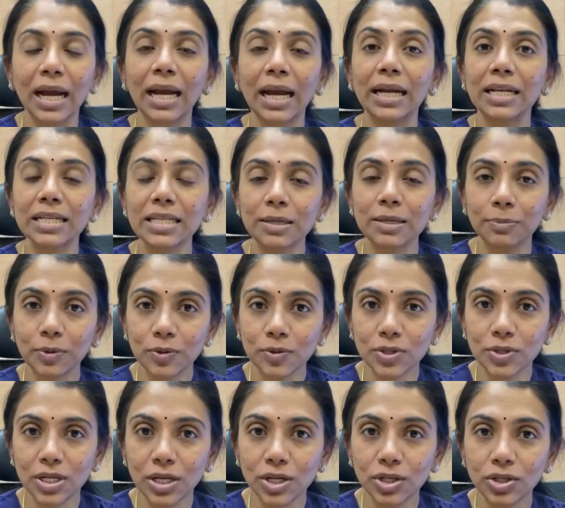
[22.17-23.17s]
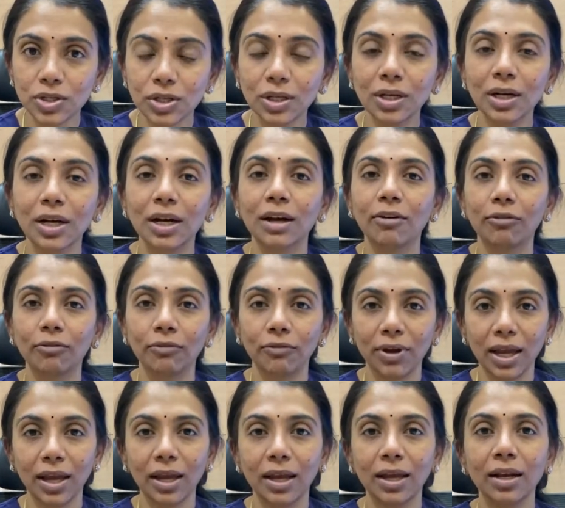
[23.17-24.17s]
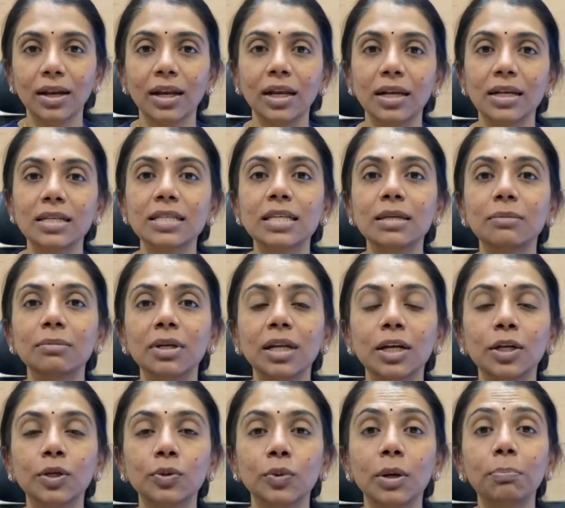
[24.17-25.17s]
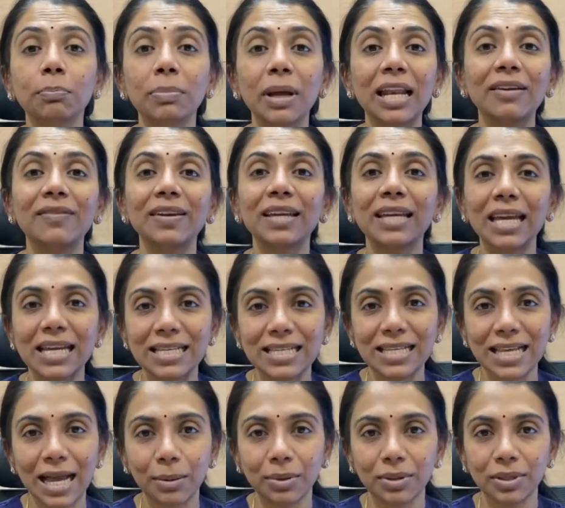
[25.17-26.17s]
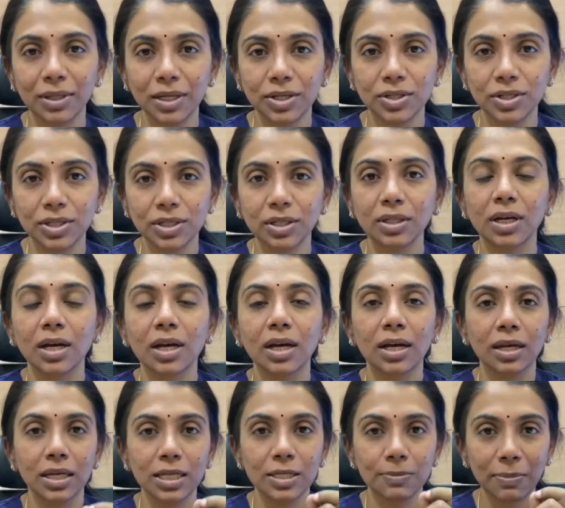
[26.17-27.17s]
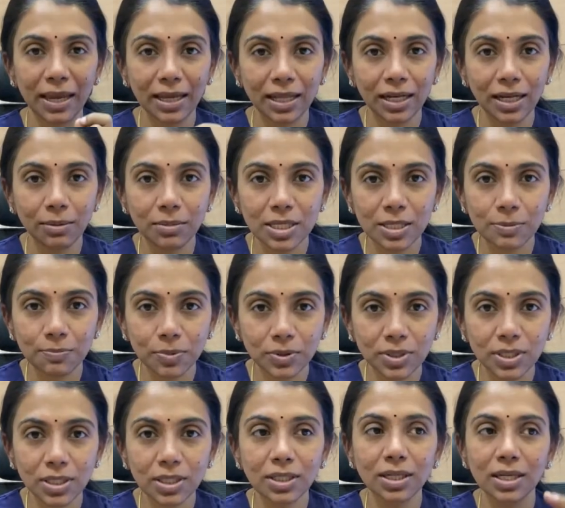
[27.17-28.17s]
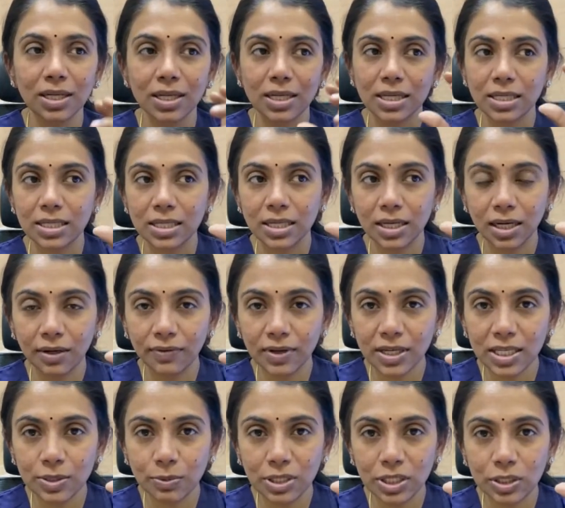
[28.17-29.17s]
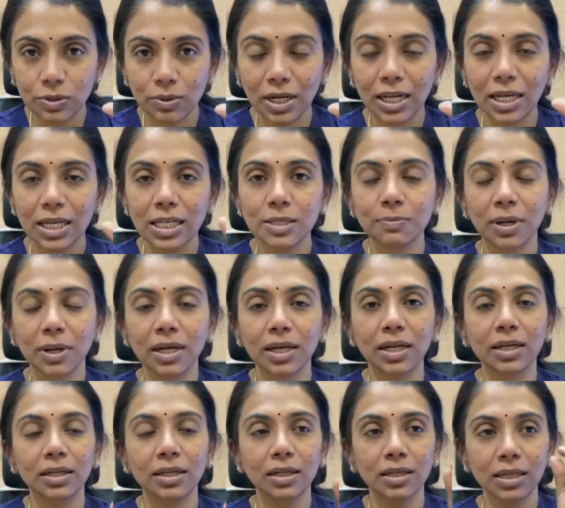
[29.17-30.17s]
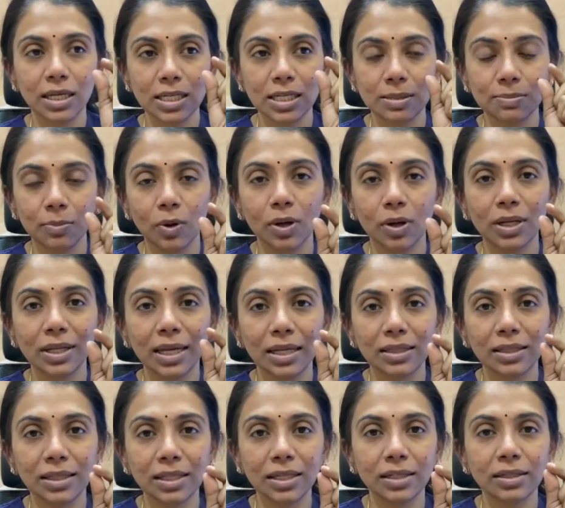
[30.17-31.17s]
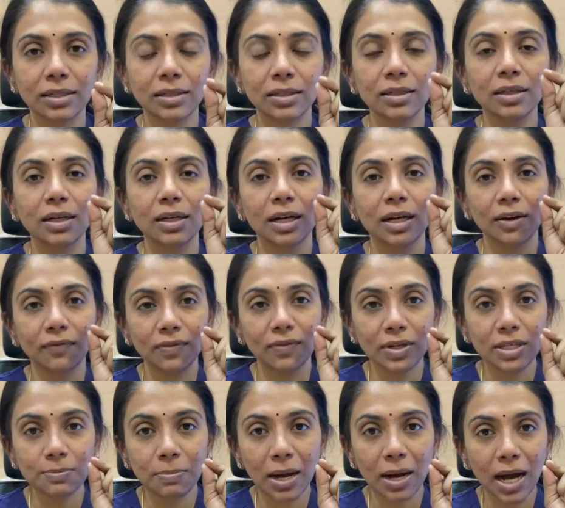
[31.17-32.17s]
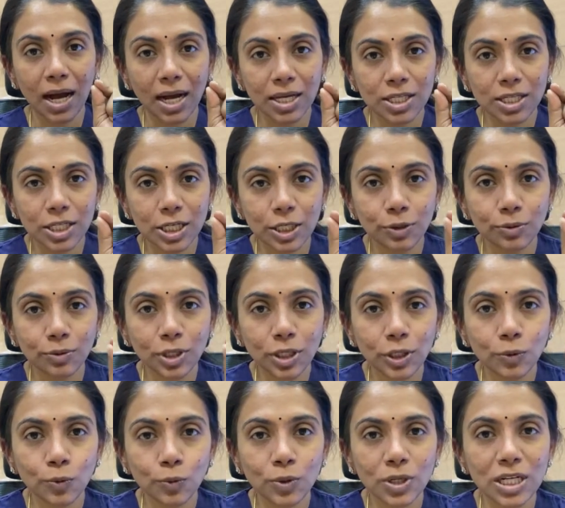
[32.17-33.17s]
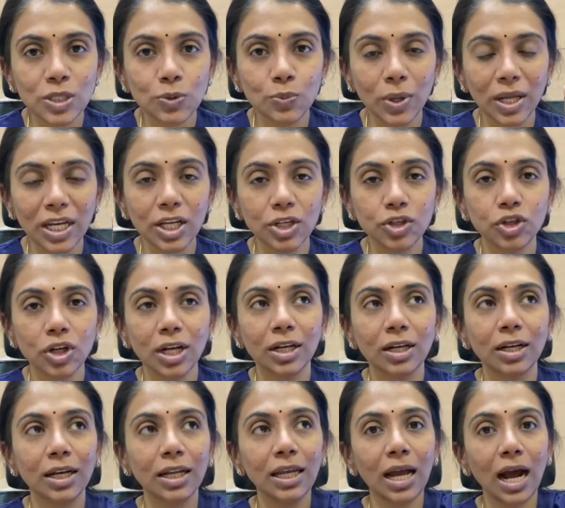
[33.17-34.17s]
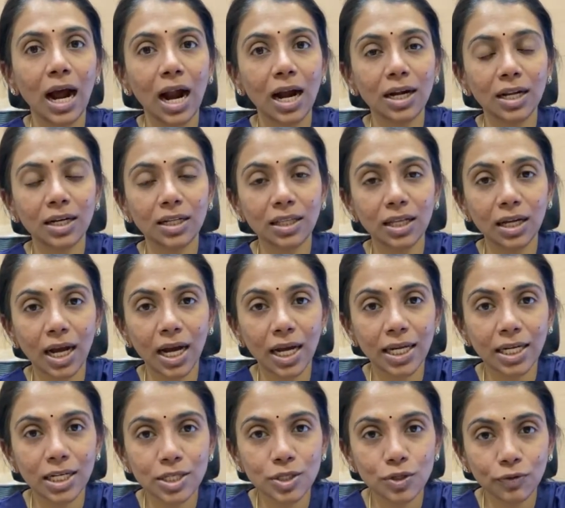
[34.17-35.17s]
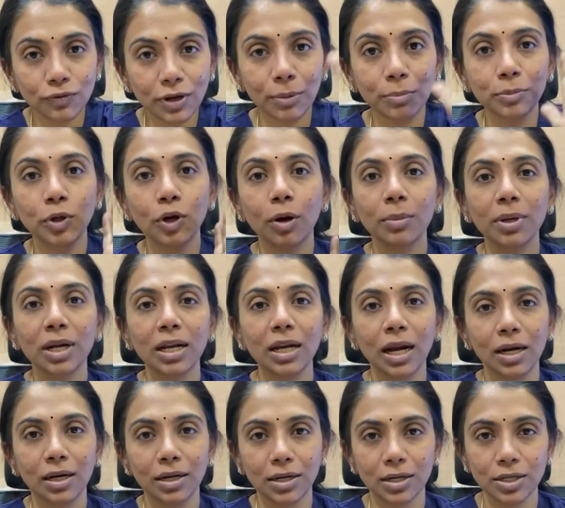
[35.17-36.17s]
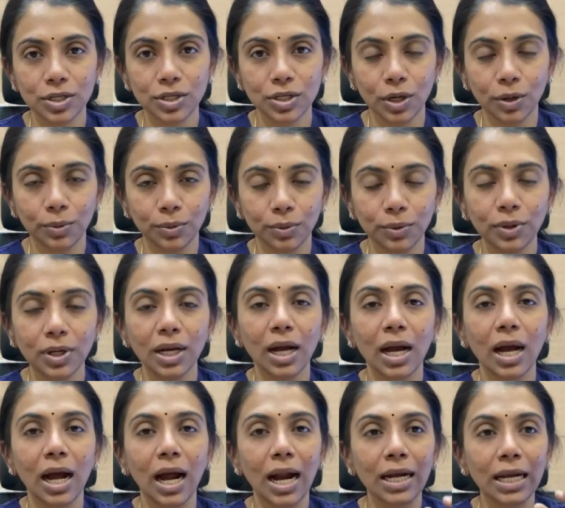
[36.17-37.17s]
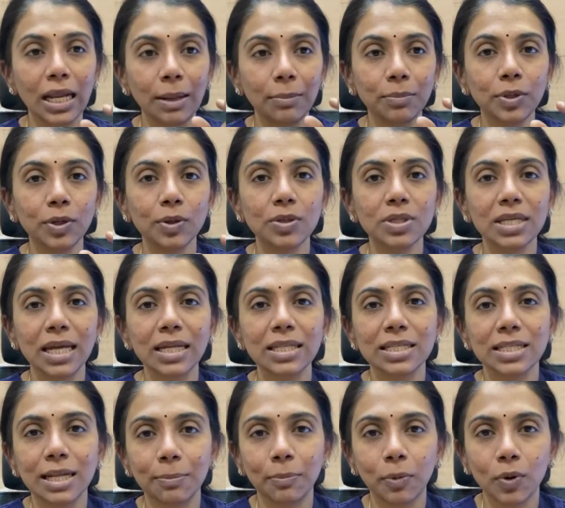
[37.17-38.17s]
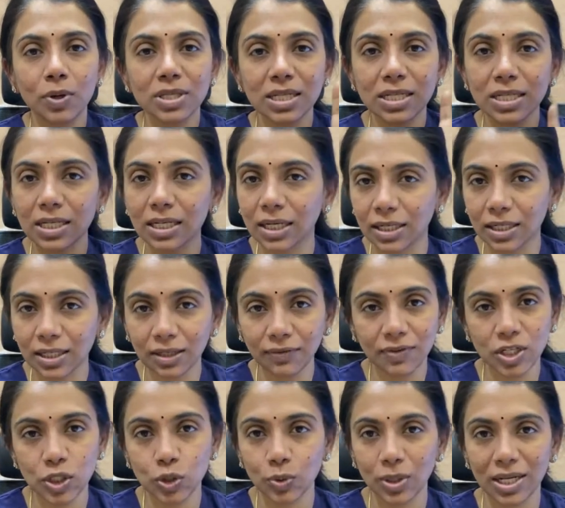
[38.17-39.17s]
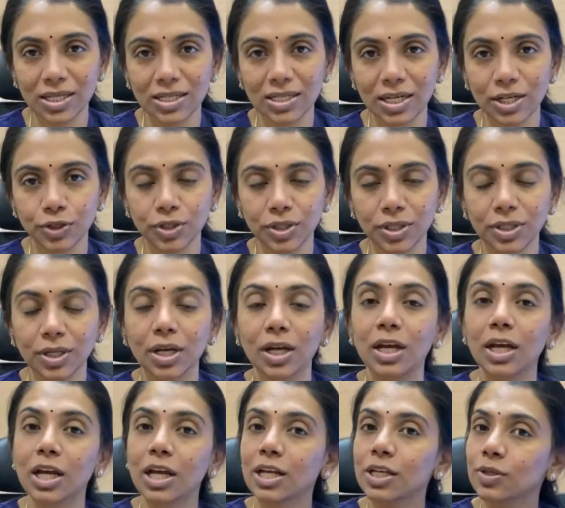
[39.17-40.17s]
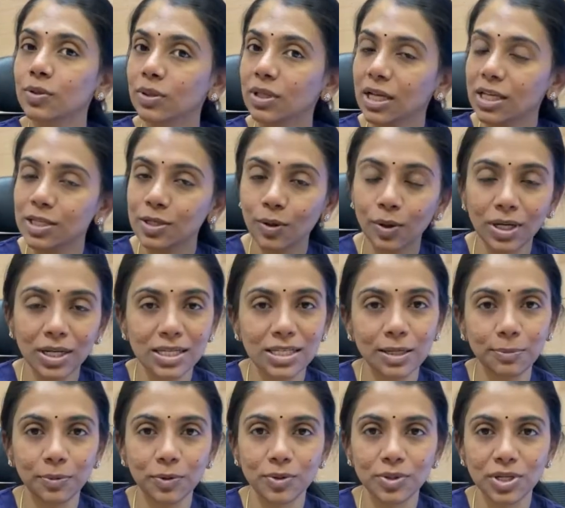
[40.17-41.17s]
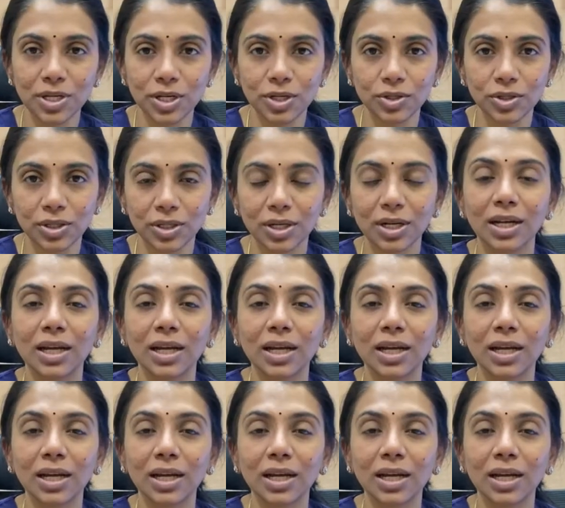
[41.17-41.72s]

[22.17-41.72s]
It is a procedure where it is similar to a pelvic examination. A speculum is put in, cervix visualized spinator, a small catheter is passed into the uterus very gently under the guidance of abdominal ultrasound and embryos gets deposited under the visualization. So that's all is the procedure.